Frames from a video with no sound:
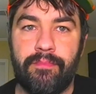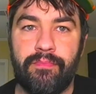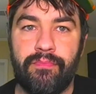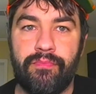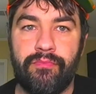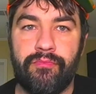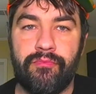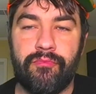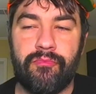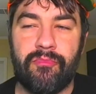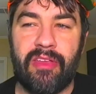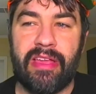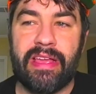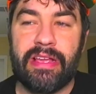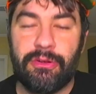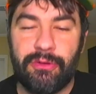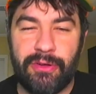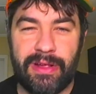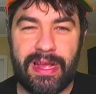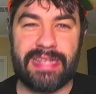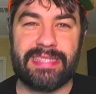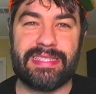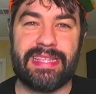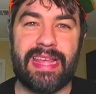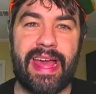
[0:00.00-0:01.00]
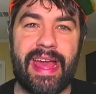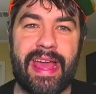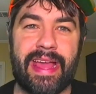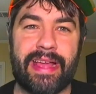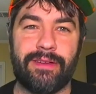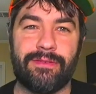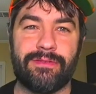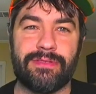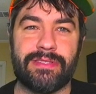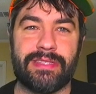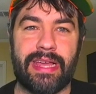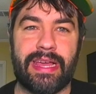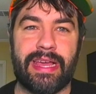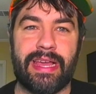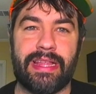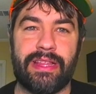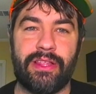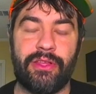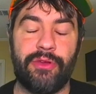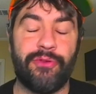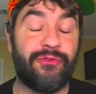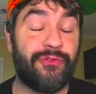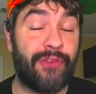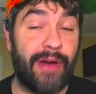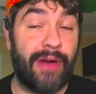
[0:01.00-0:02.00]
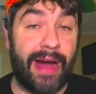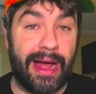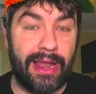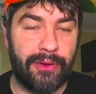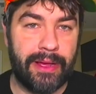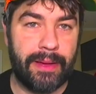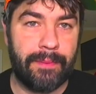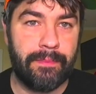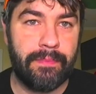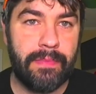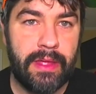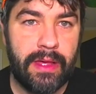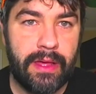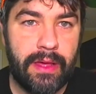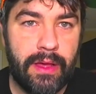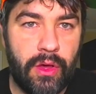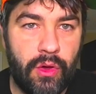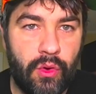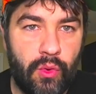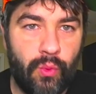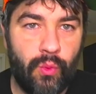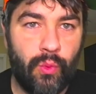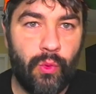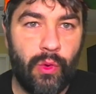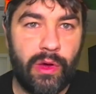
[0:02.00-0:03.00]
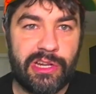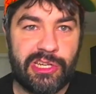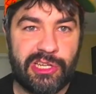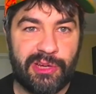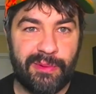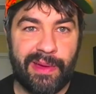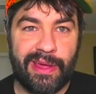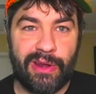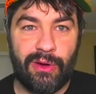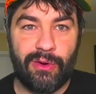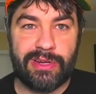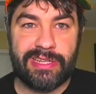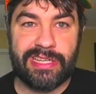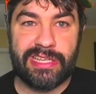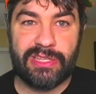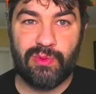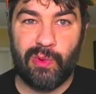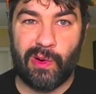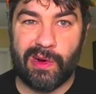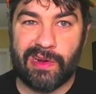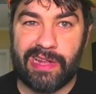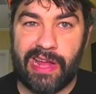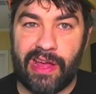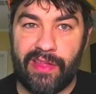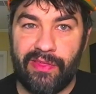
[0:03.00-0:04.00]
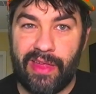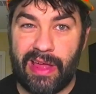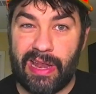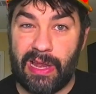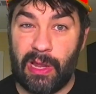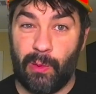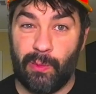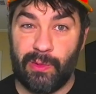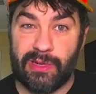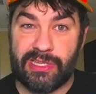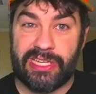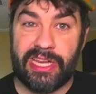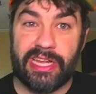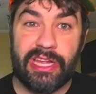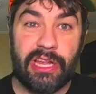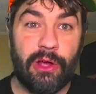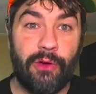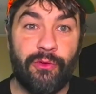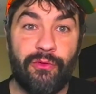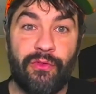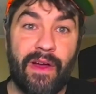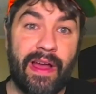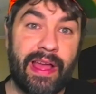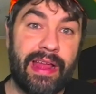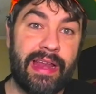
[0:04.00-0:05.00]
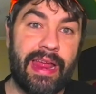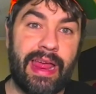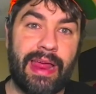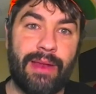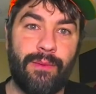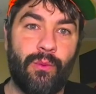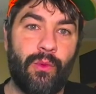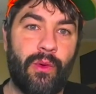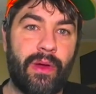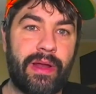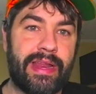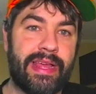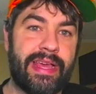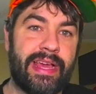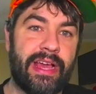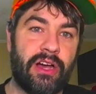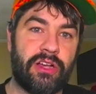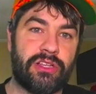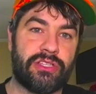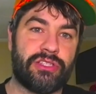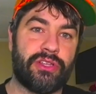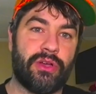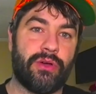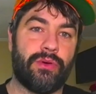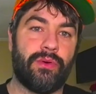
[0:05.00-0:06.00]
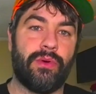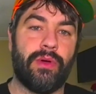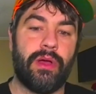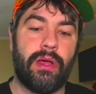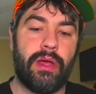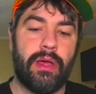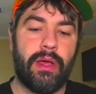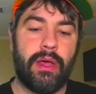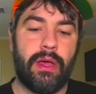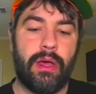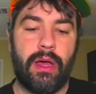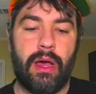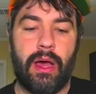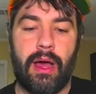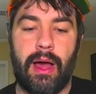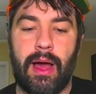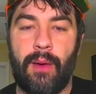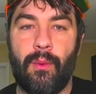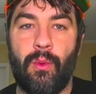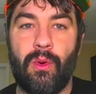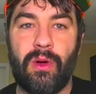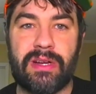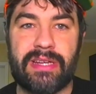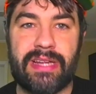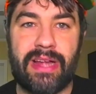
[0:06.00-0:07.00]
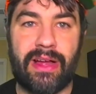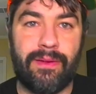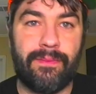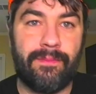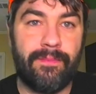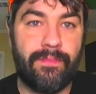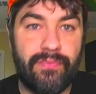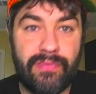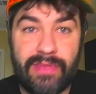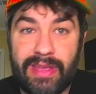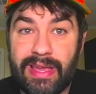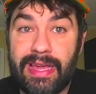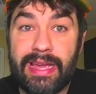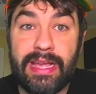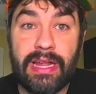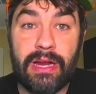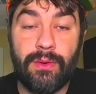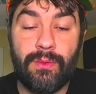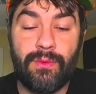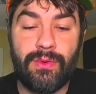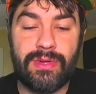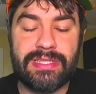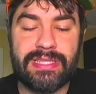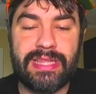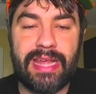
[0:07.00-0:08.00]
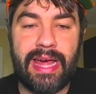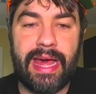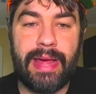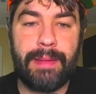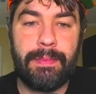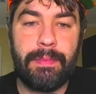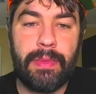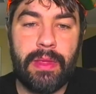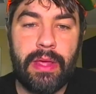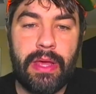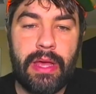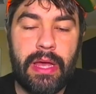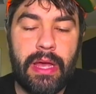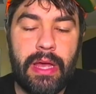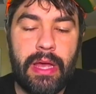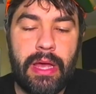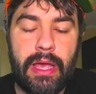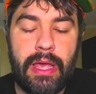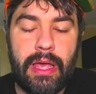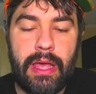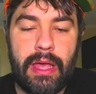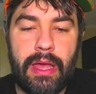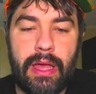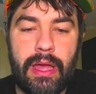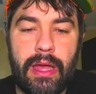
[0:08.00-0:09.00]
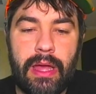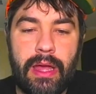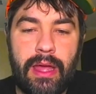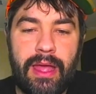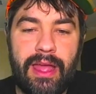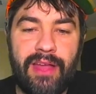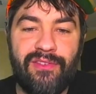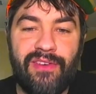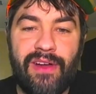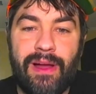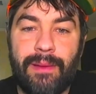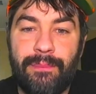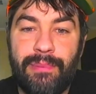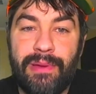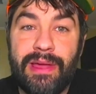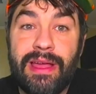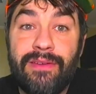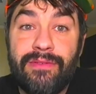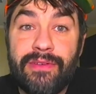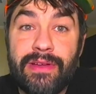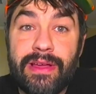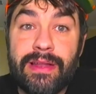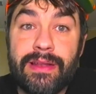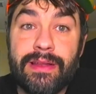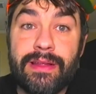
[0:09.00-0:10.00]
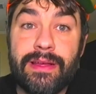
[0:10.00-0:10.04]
He creates the angles and you follow him. What Jamaine Ortiz worked out in that Lomachenko fight, and what he also worked out here, was that if I pivot